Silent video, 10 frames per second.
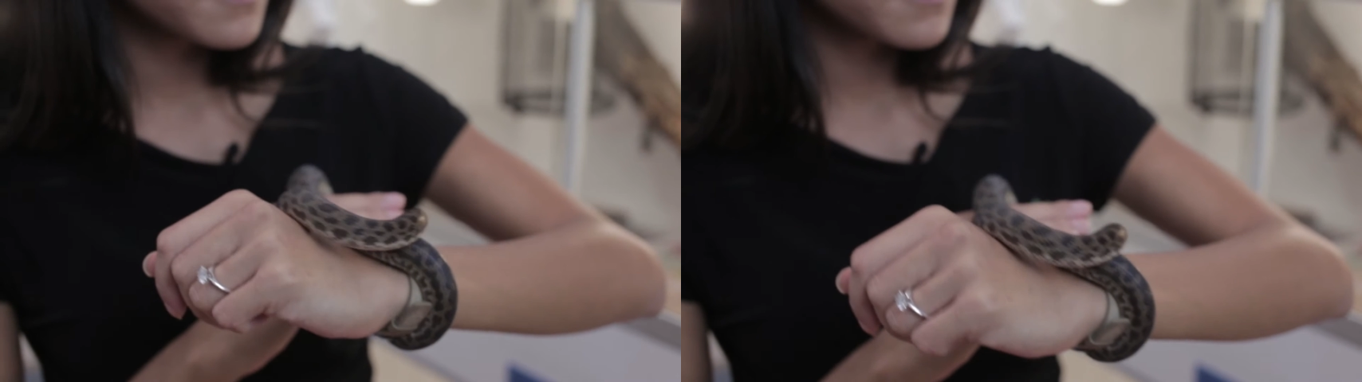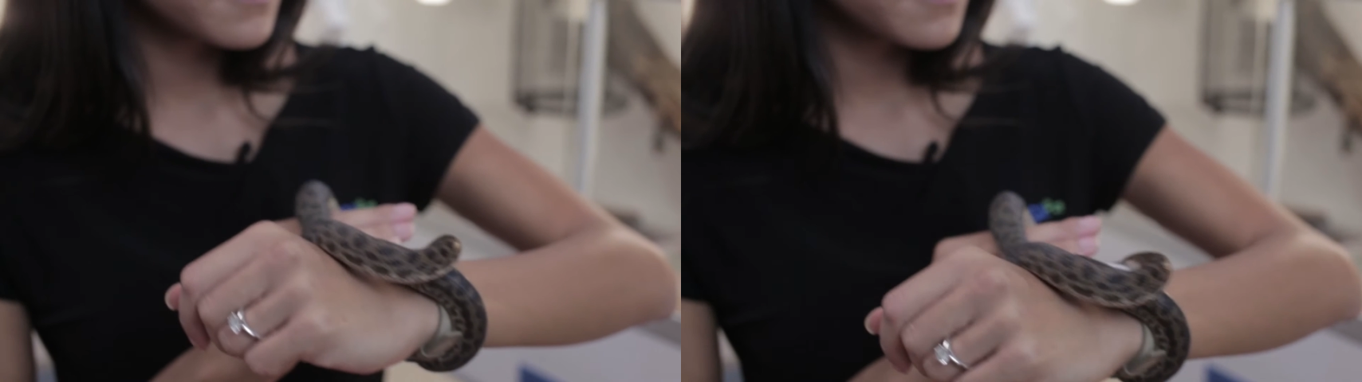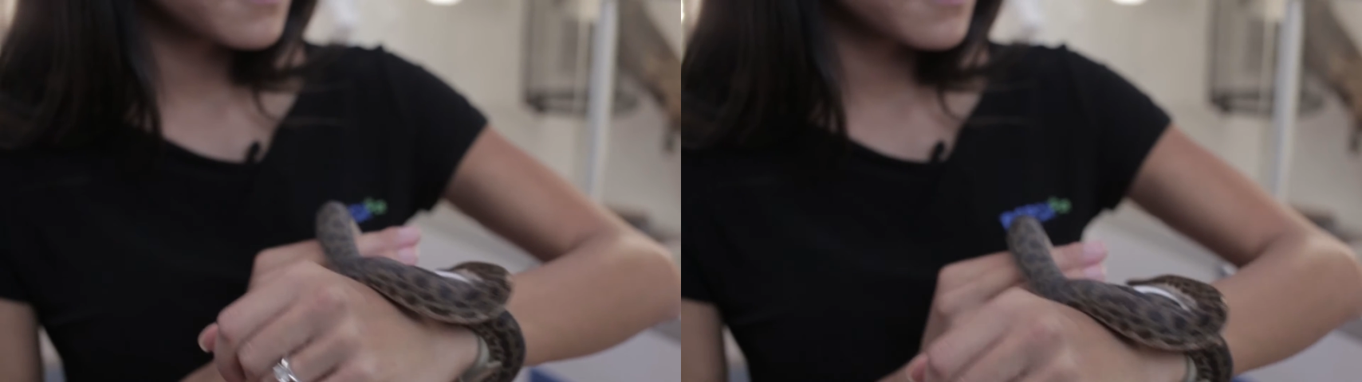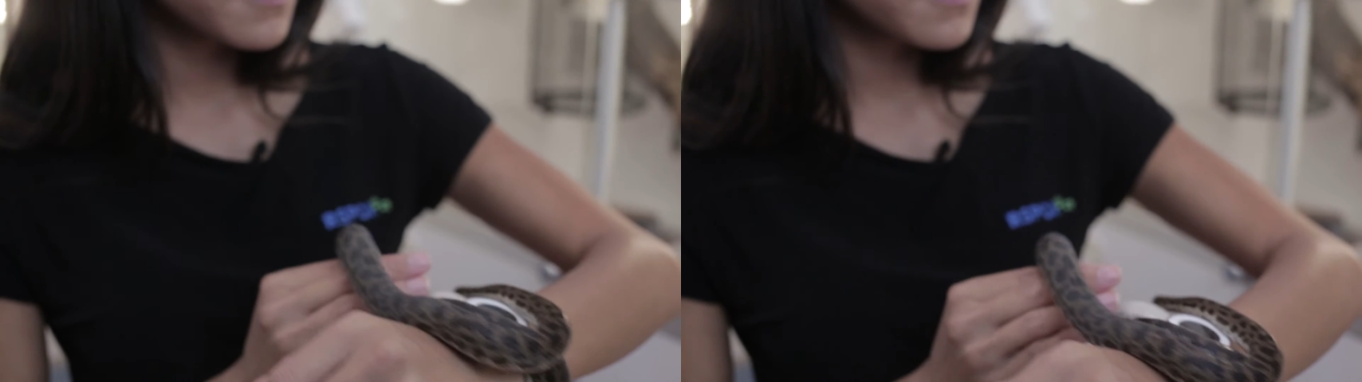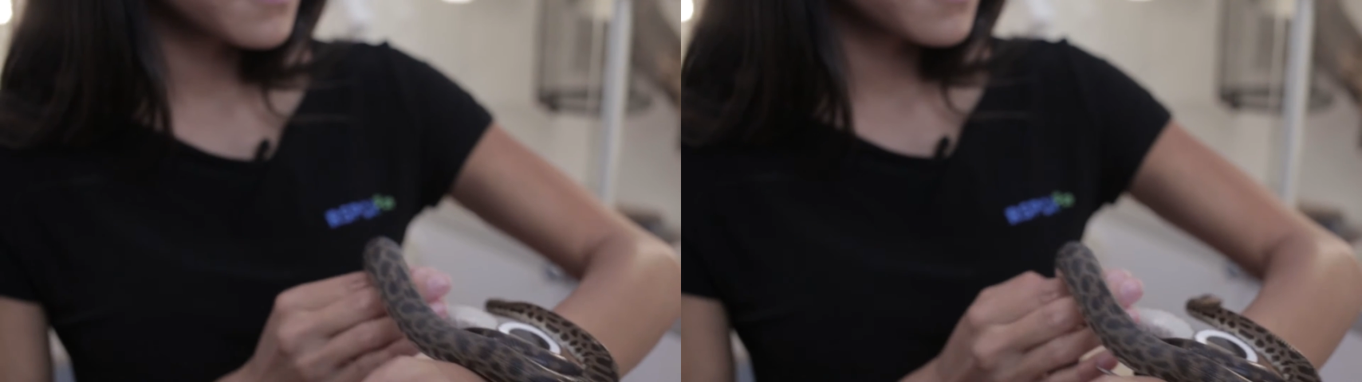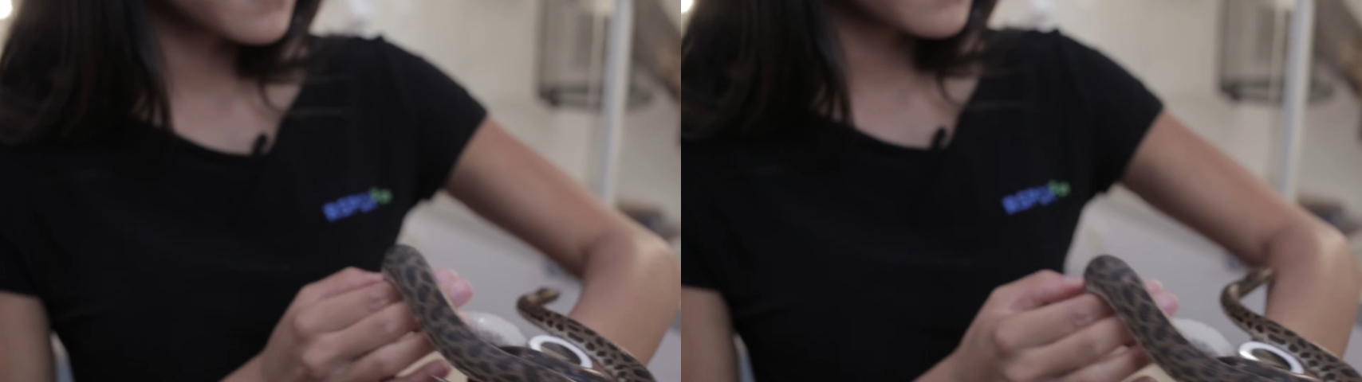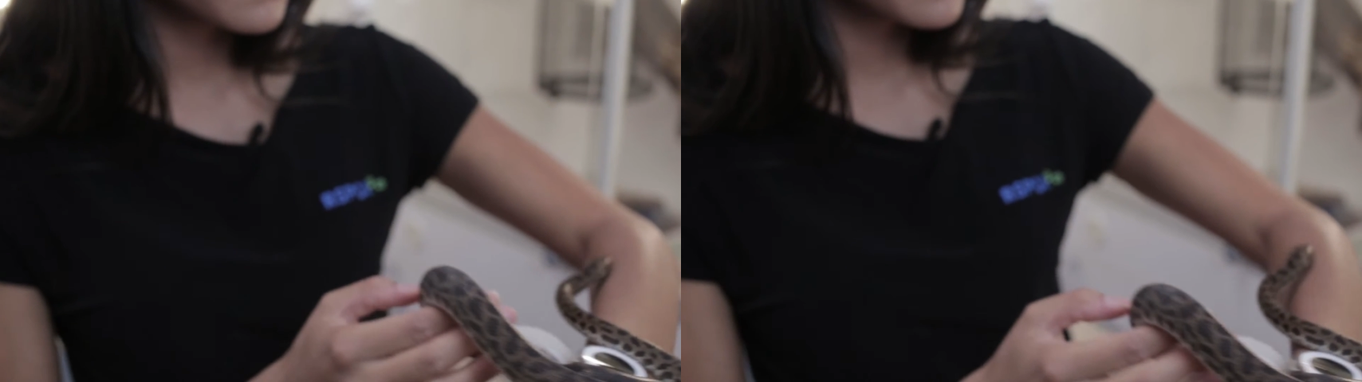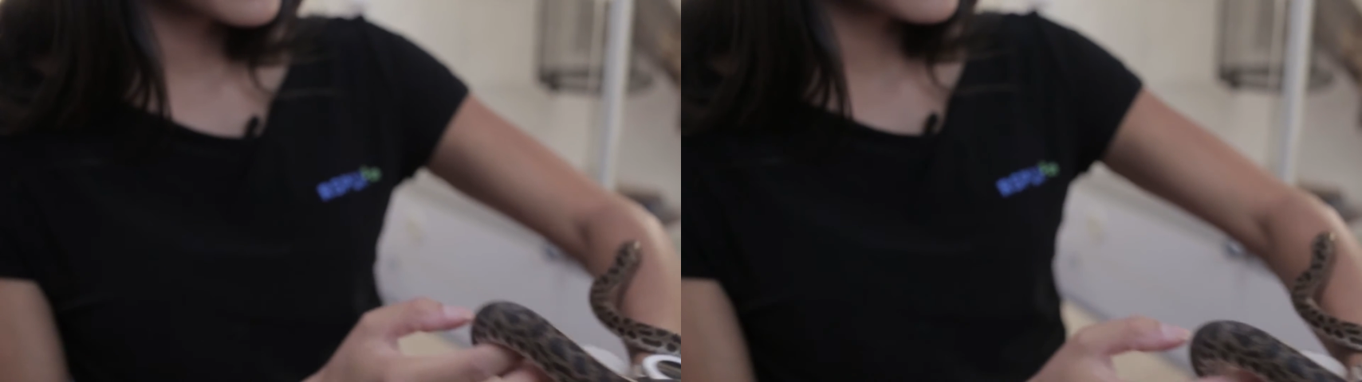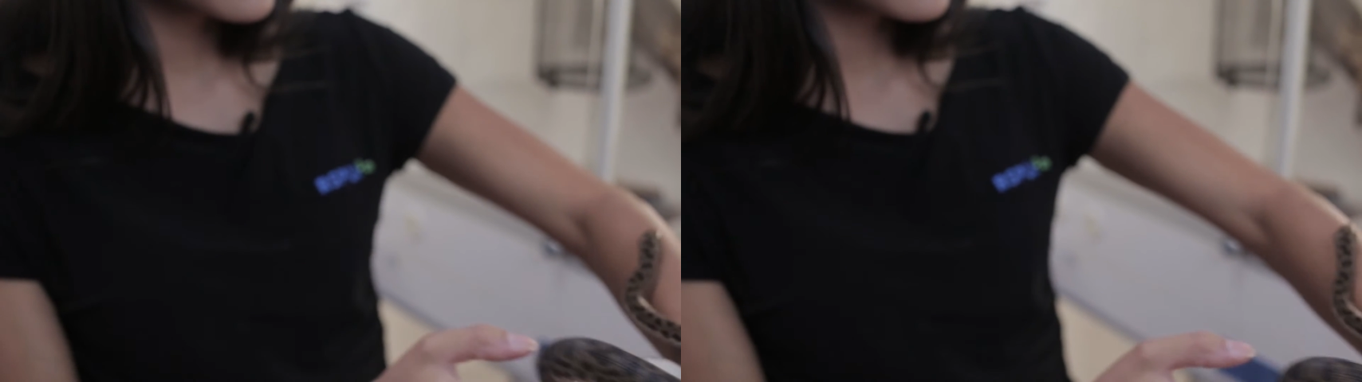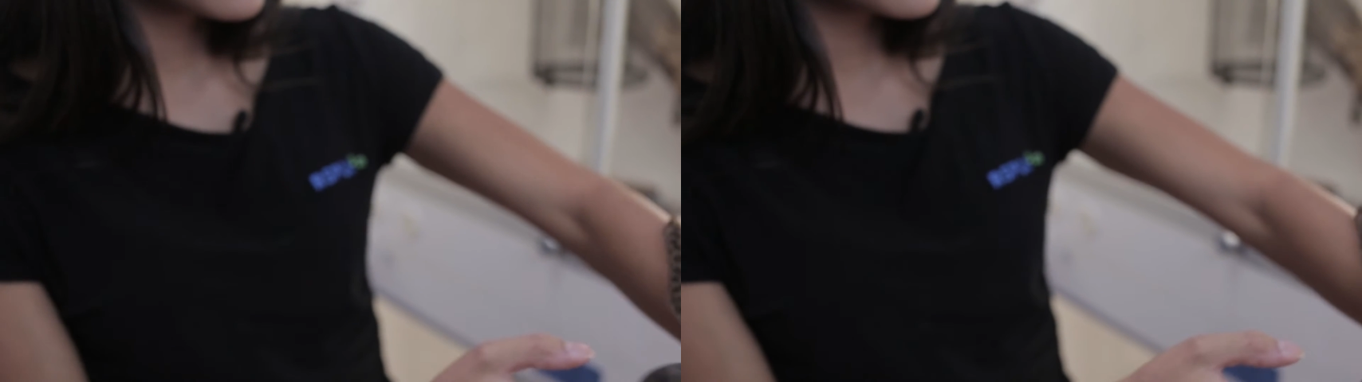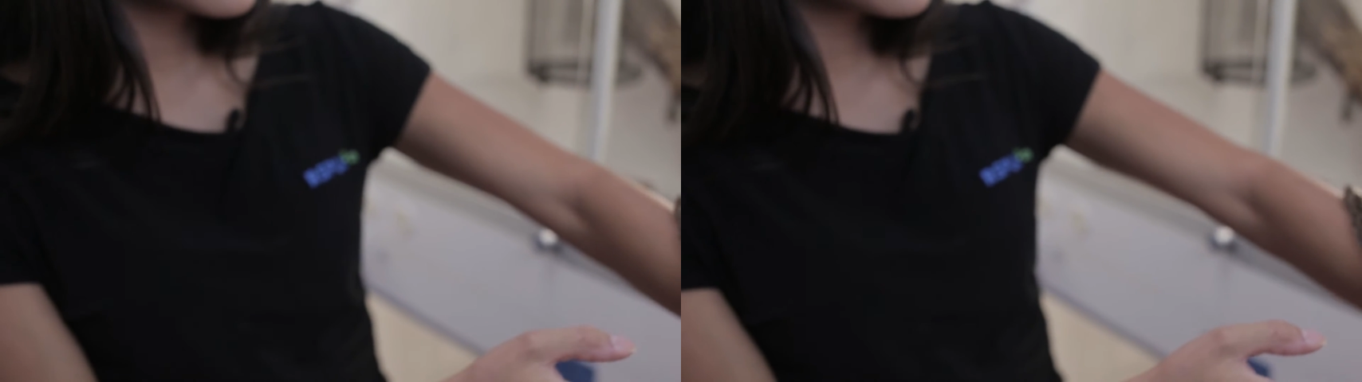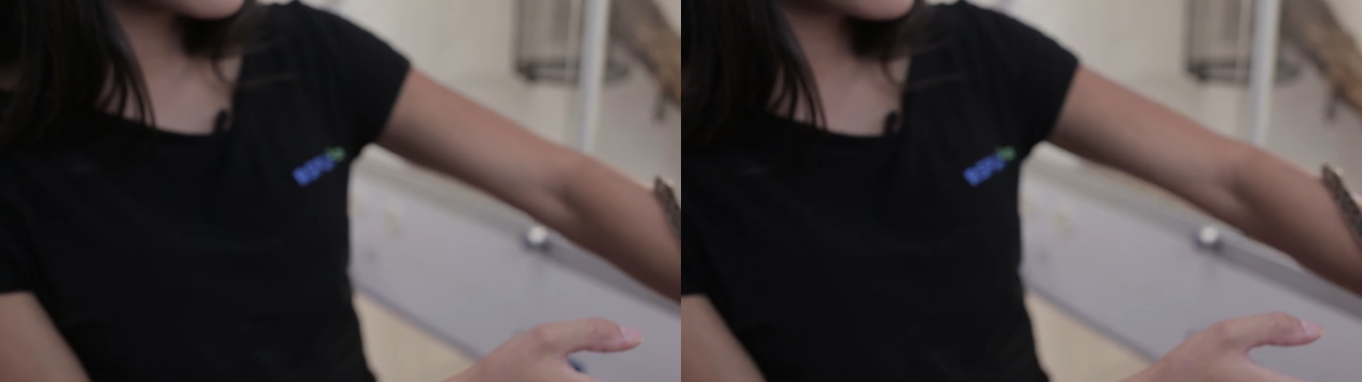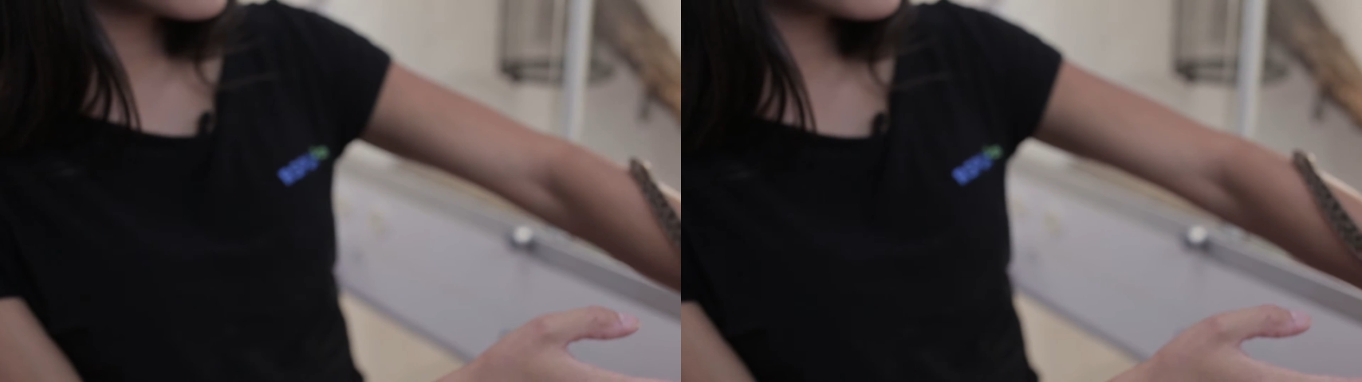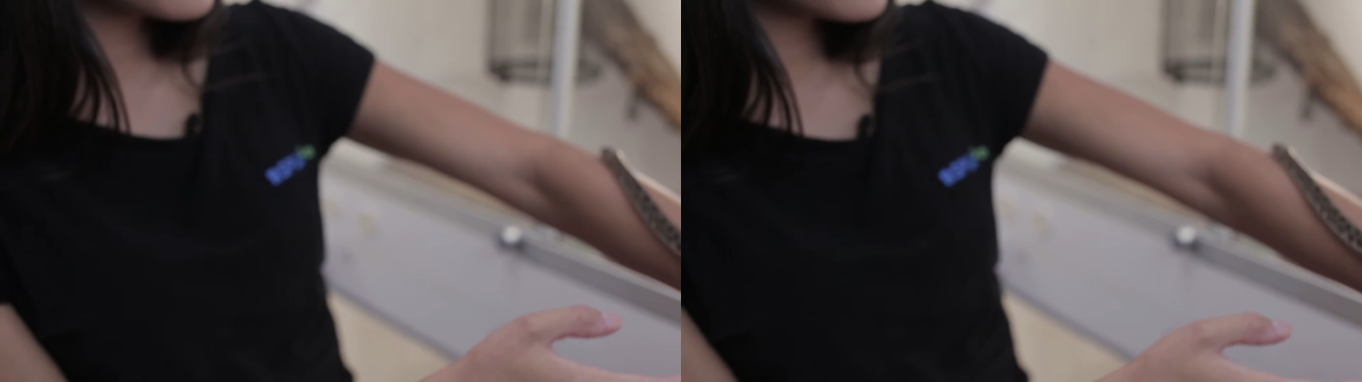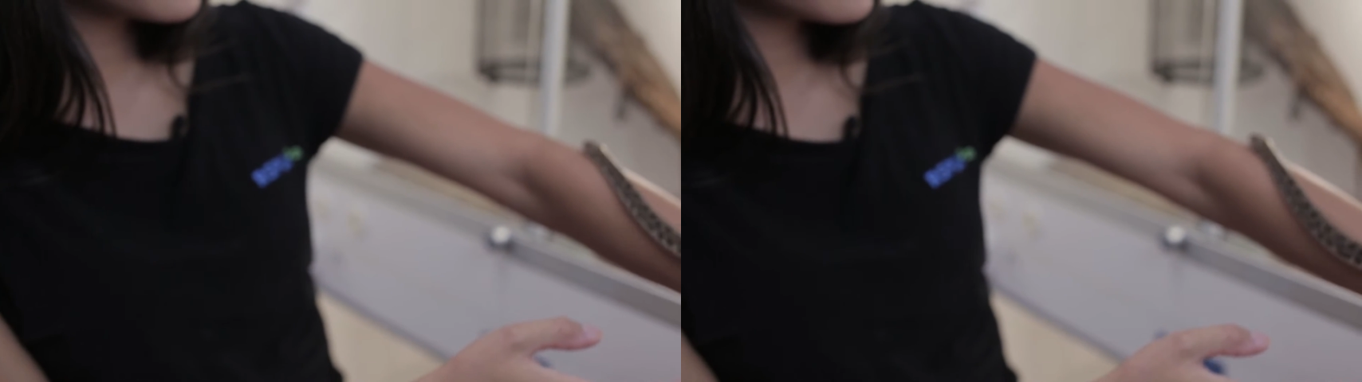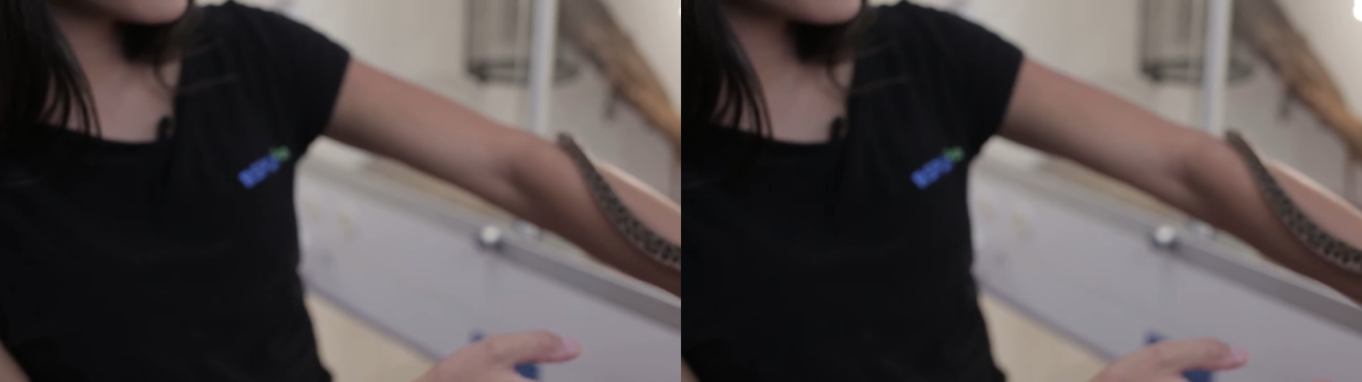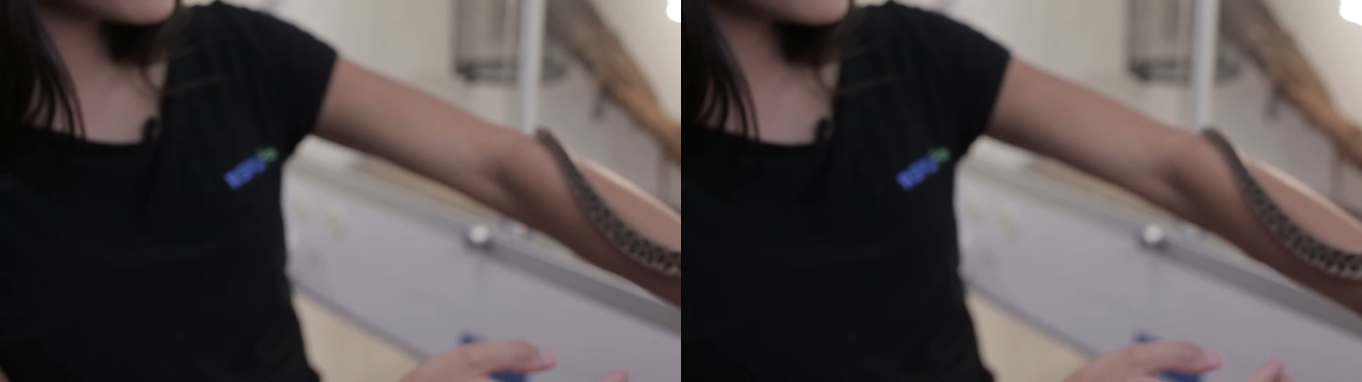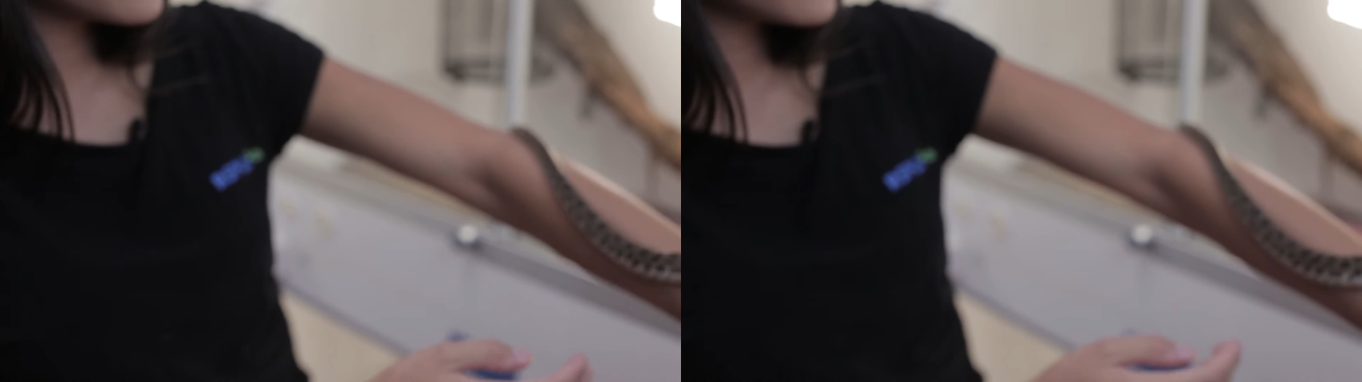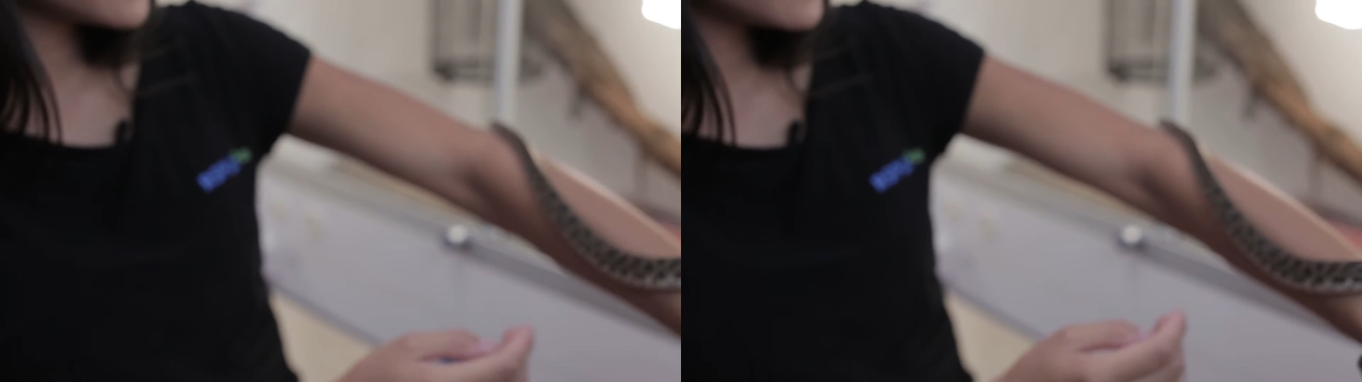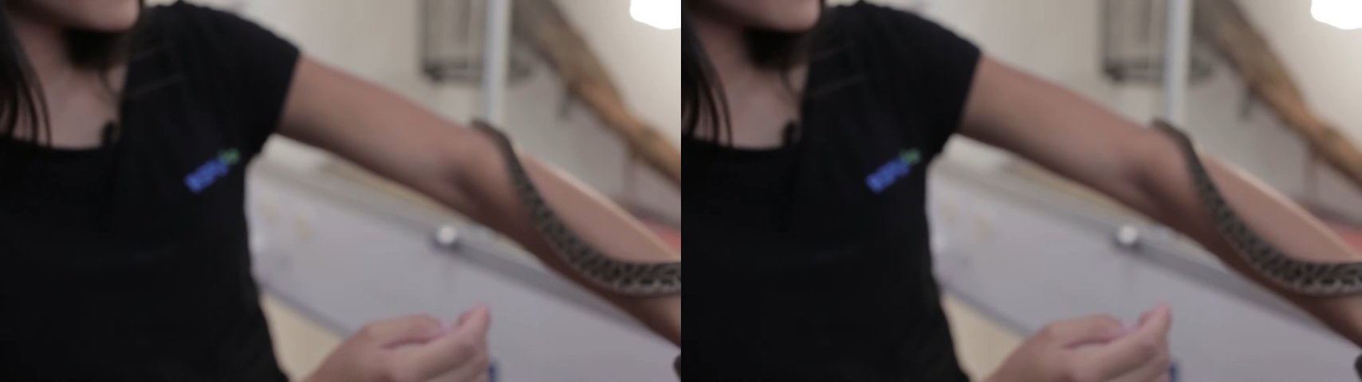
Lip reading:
Nobody's mouth can be seen.